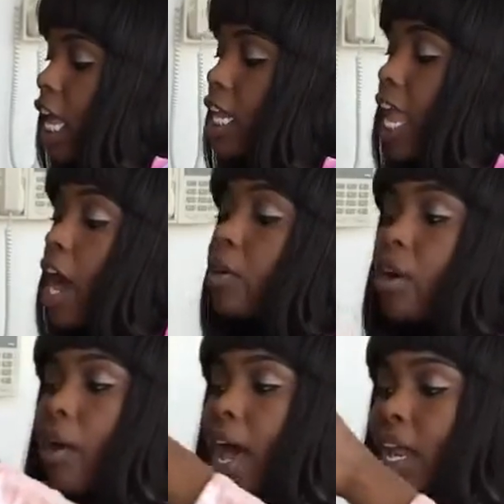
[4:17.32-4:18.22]
Now
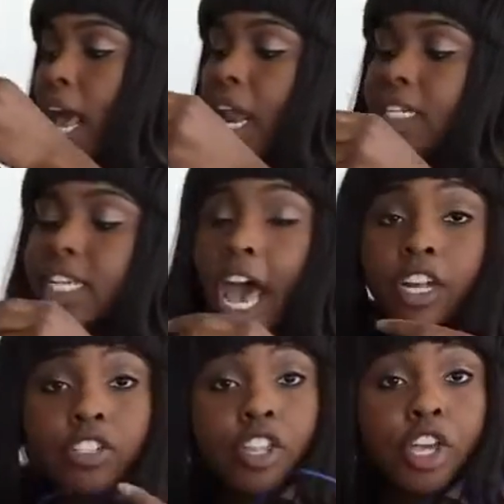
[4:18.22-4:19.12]
go ahead and
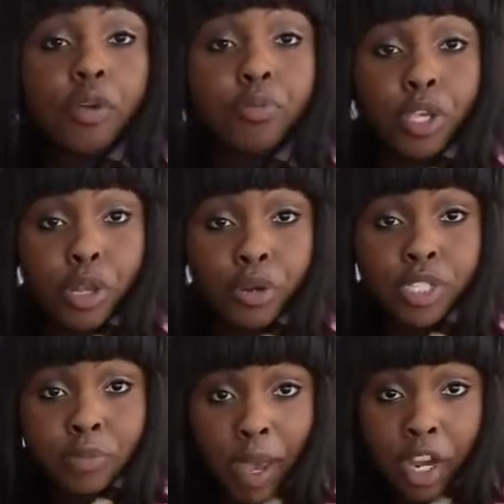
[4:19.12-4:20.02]
attach the computer
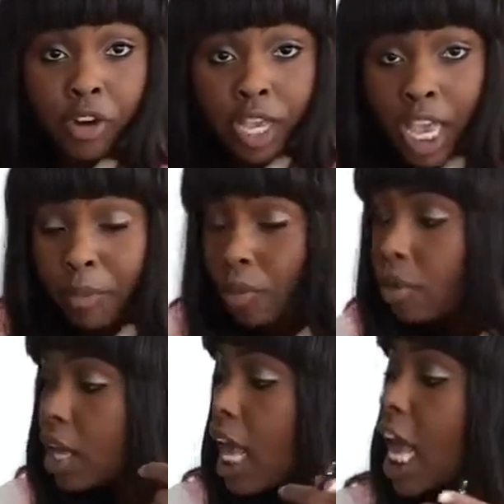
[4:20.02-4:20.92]
spiker
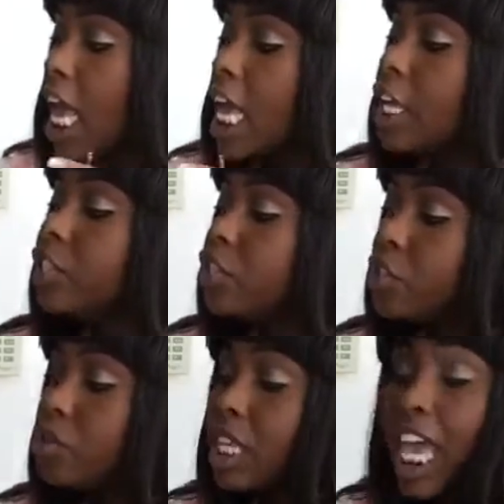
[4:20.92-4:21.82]
cable
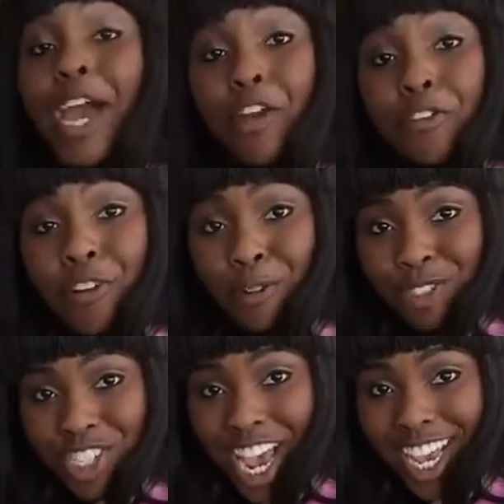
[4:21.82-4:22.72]
into the microphone
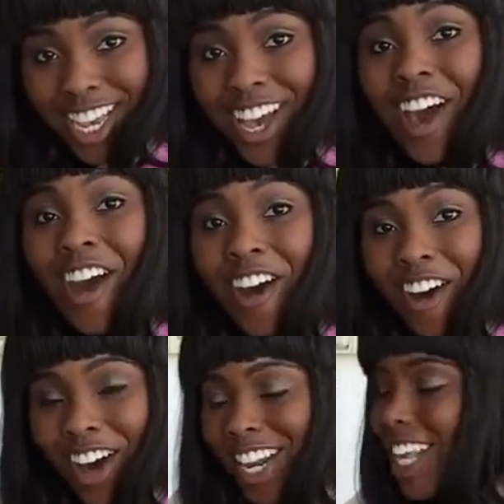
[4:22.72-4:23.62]
jack
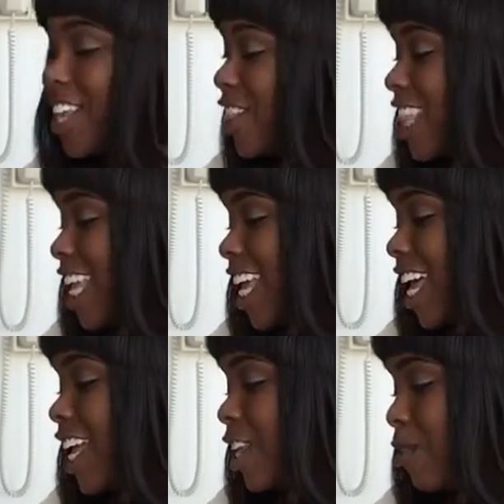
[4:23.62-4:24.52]
on
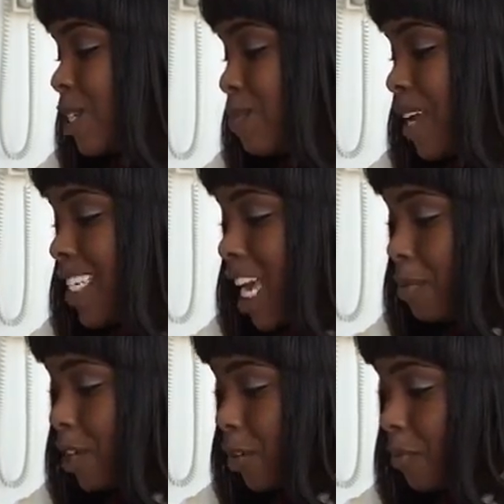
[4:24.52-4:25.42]
the USB
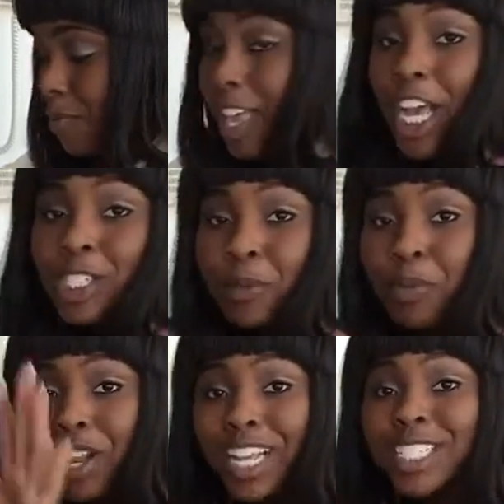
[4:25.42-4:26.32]
adapter. So
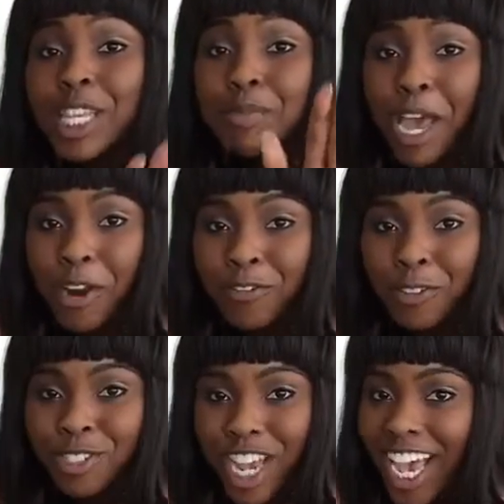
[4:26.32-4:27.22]
put it into the
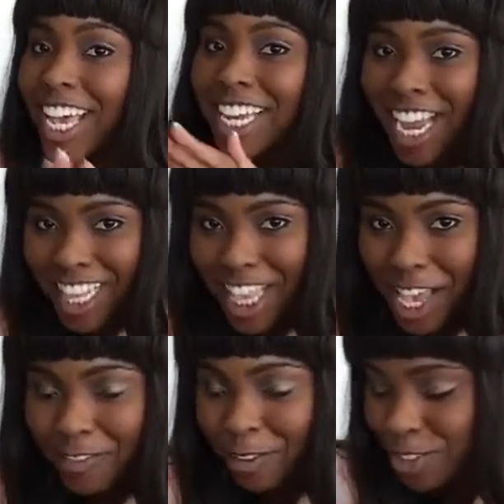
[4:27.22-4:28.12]
microphone jack, not the
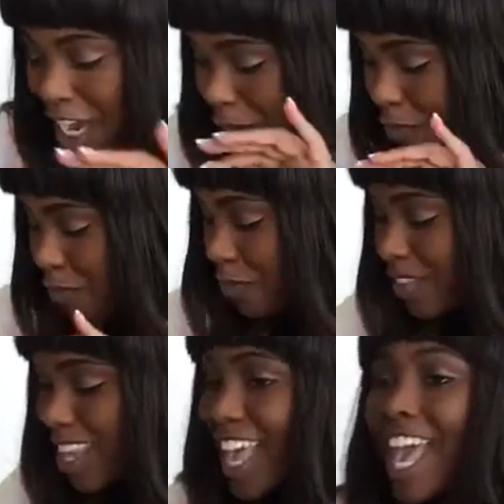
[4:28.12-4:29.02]
headphone jack.
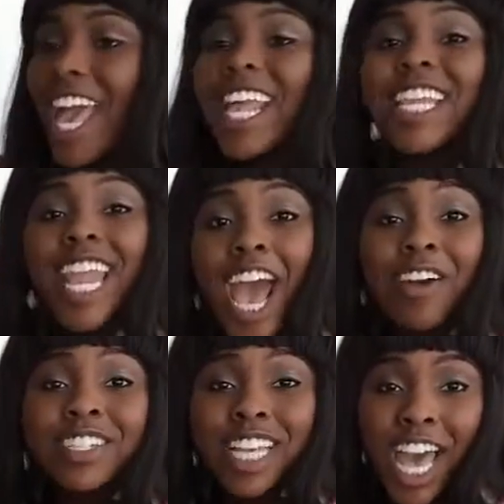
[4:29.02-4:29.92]

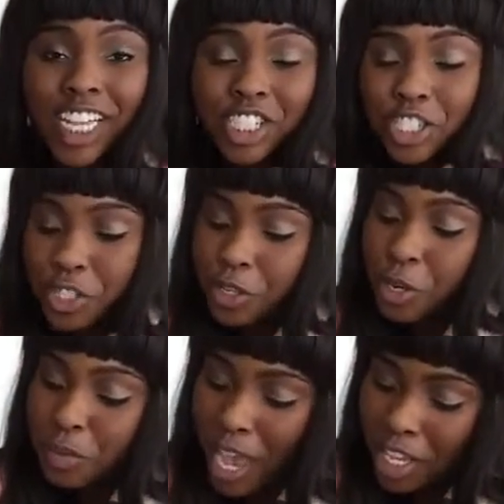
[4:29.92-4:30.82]
Now attach it to
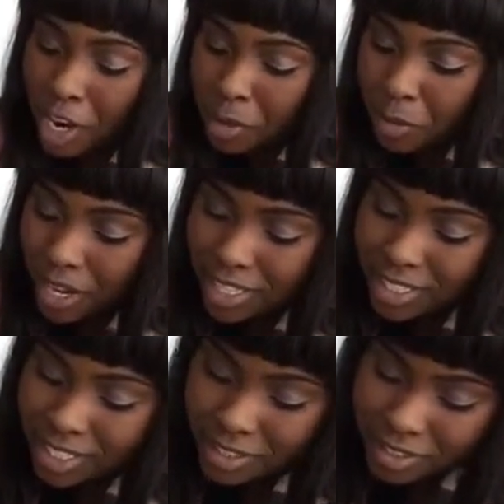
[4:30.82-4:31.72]
your backyard brains.